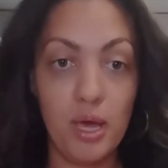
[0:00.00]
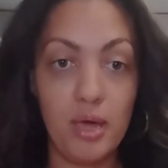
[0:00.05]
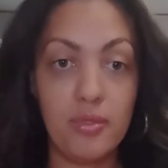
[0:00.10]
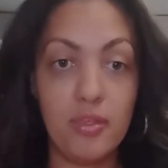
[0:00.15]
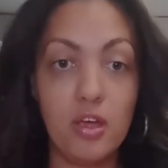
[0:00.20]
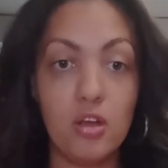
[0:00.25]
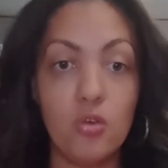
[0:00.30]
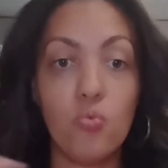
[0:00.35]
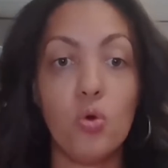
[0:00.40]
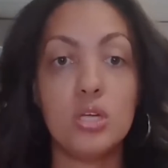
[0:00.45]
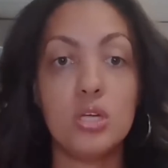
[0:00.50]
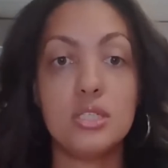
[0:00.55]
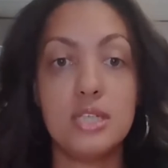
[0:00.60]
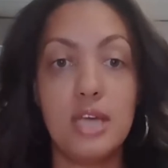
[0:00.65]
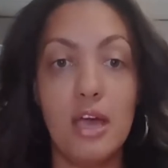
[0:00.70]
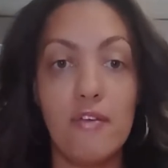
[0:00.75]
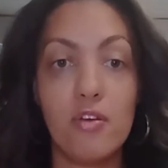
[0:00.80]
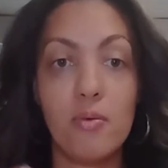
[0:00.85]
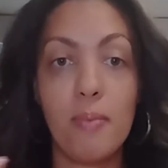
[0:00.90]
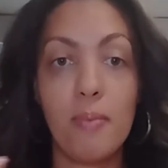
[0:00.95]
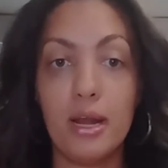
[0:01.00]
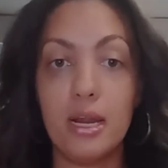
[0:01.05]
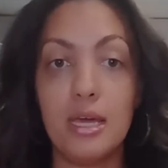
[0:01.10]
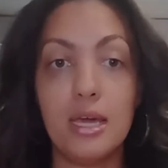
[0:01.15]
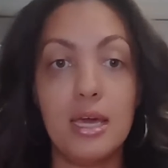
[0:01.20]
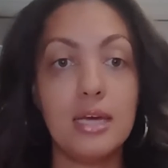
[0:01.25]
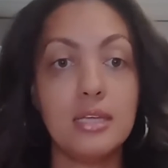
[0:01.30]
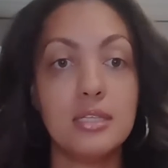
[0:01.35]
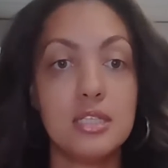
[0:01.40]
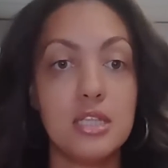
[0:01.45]
And then once everybody
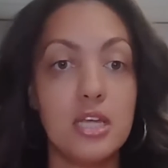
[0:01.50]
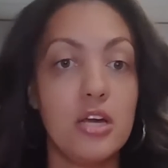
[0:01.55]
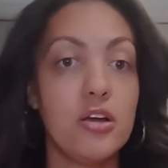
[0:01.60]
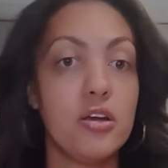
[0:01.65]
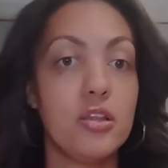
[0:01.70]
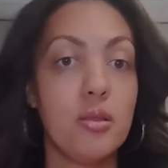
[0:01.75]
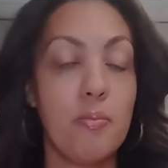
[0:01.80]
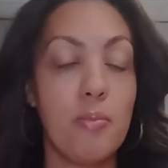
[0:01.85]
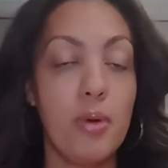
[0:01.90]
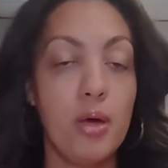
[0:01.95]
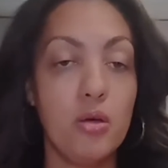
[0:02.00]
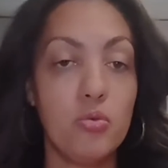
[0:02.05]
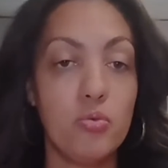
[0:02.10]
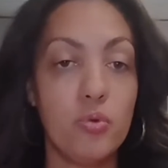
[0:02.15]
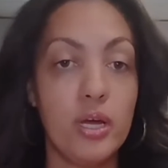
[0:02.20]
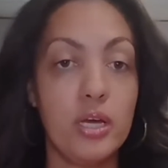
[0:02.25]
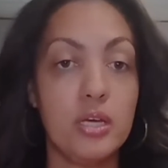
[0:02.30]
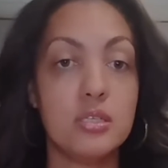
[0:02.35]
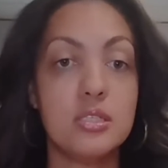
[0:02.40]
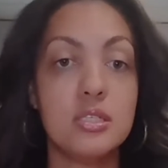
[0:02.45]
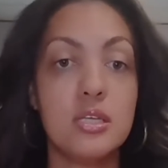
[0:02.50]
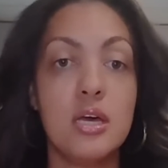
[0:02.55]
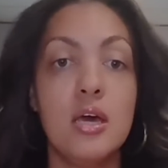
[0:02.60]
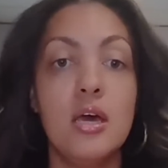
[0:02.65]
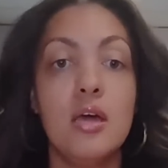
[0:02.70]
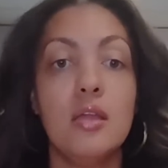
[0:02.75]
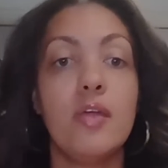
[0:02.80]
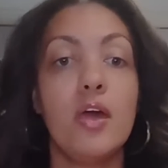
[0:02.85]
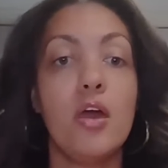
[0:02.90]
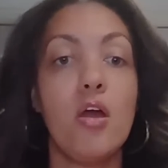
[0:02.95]
gets there and the bell rings,
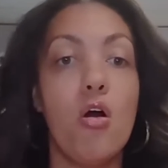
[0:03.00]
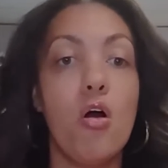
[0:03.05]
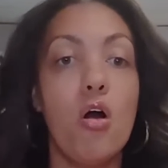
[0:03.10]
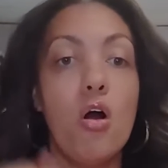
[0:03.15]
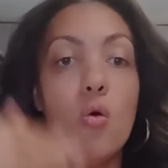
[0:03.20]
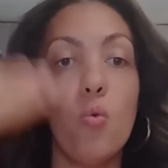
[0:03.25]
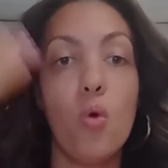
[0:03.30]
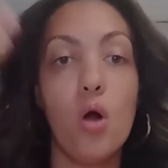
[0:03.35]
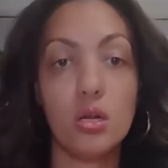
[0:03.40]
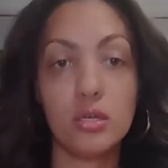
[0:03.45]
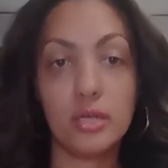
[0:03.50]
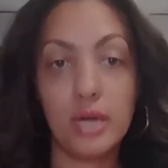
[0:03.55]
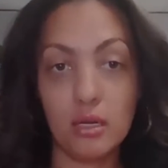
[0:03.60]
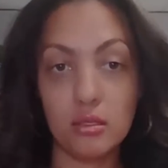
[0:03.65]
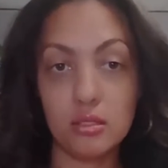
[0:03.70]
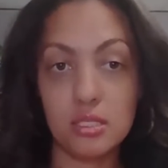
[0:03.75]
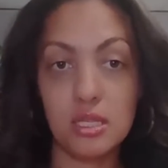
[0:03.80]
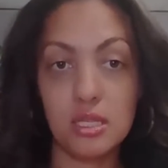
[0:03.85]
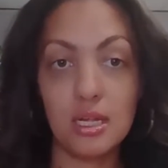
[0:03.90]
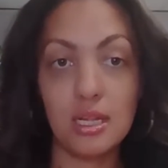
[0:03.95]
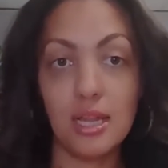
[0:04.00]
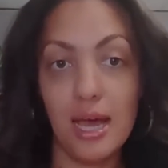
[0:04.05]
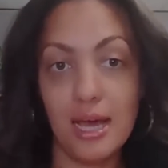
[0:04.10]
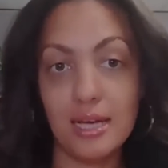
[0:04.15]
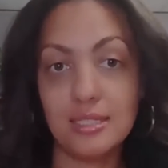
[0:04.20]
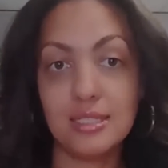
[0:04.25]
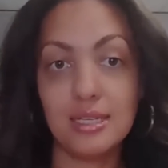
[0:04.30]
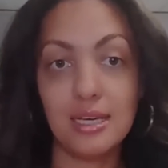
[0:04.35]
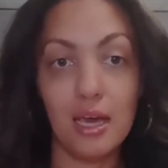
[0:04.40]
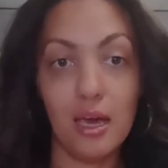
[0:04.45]
they all walk down to the
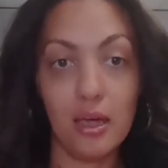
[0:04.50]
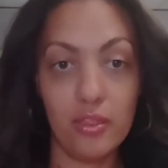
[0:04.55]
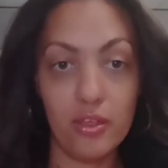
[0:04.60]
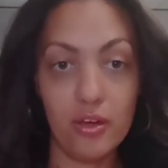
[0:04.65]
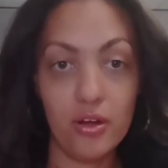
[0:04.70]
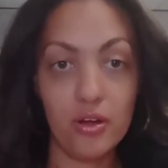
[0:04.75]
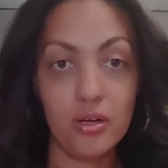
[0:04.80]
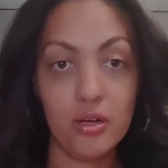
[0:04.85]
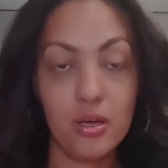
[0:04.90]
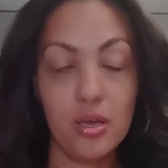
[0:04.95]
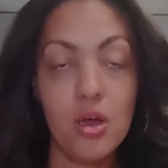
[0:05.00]
class together.